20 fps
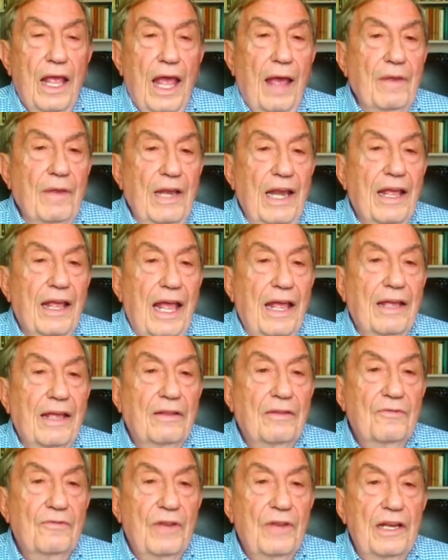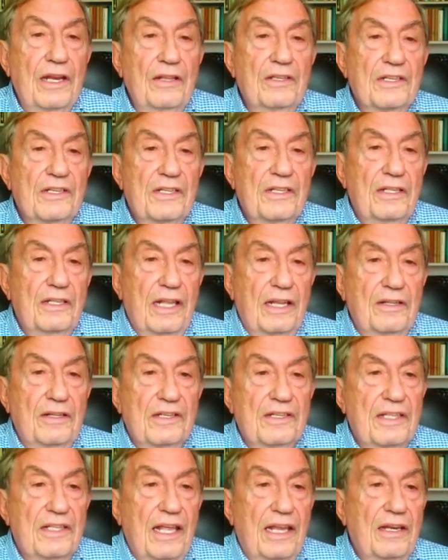very interesting
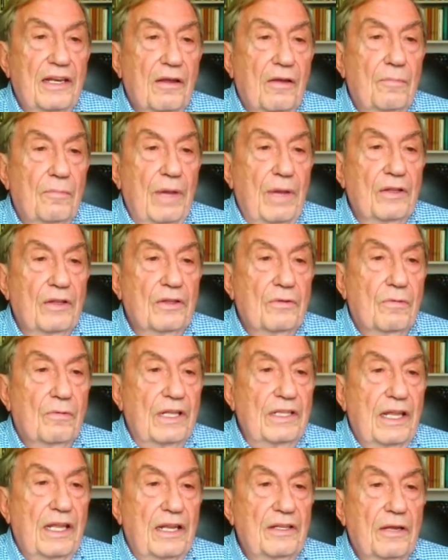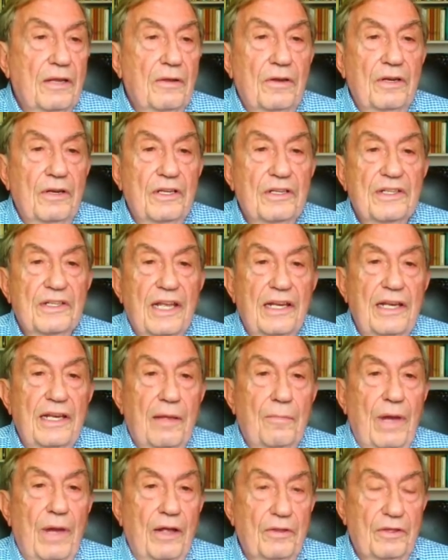understanding about what Antigone
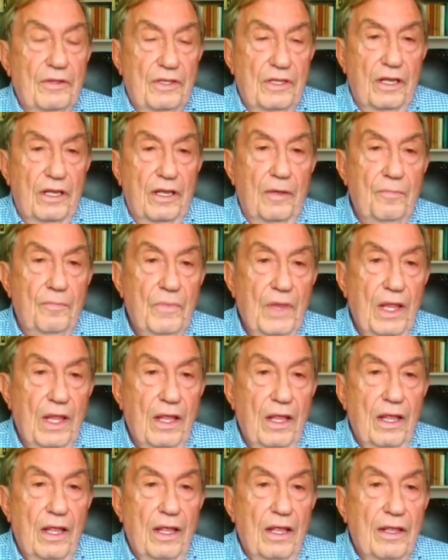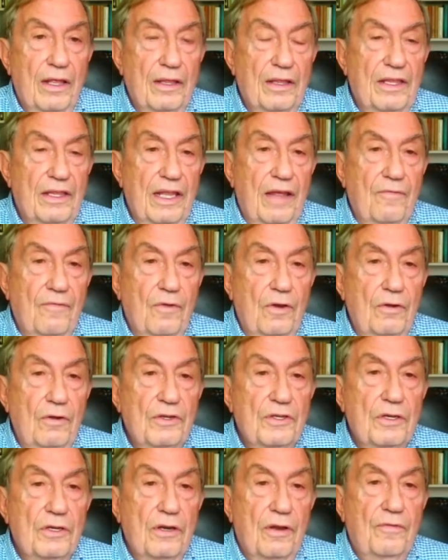said about the
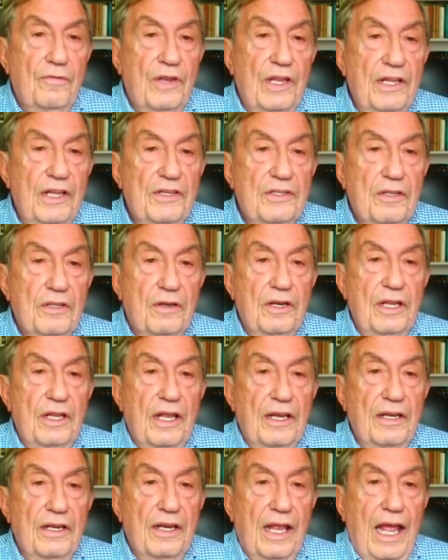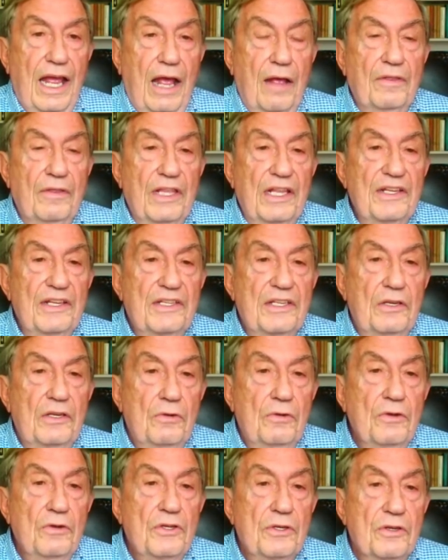evolution of history and how the
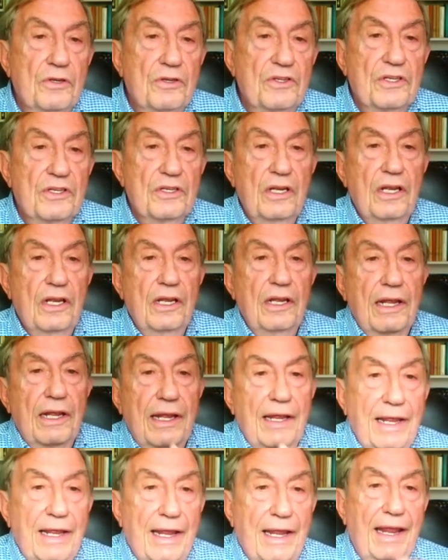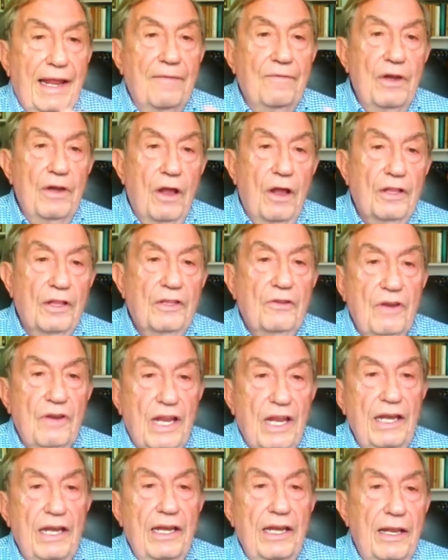institutions have not
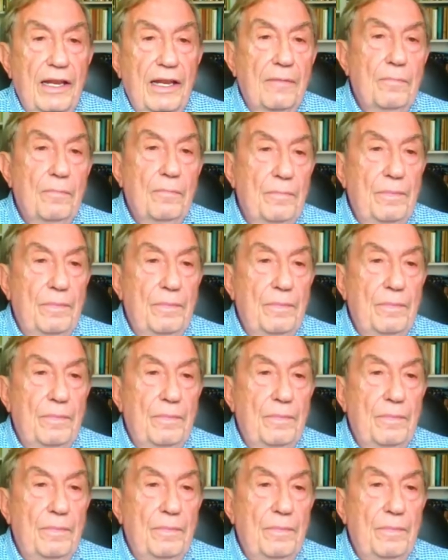really